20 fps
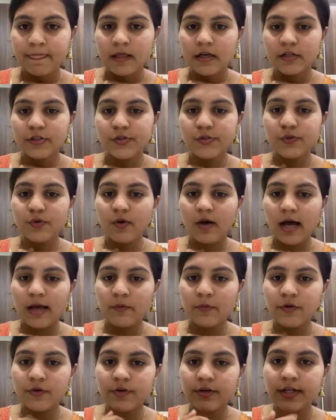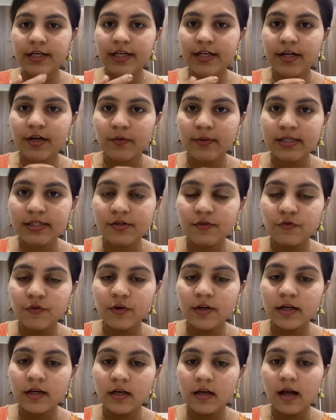So I would really request if you
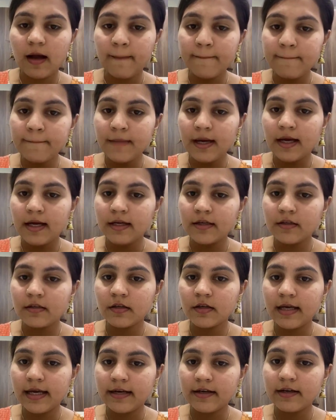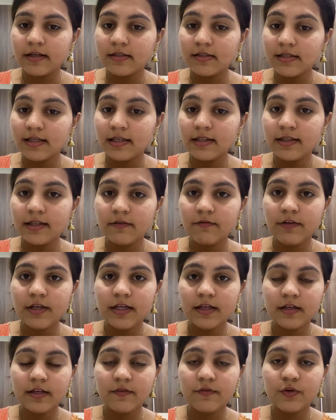can come and get a consult, then we
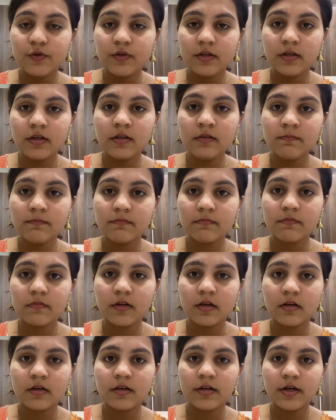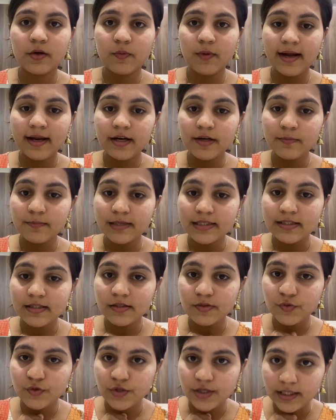can give you the required muscle
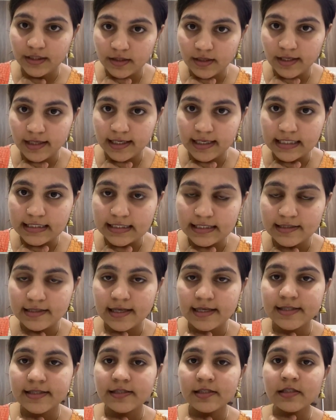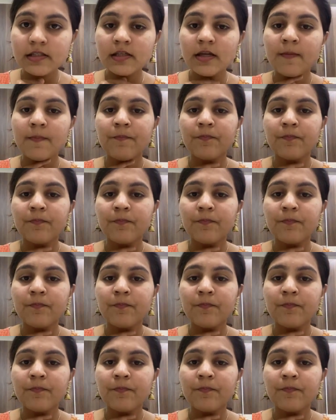strengthening exercises.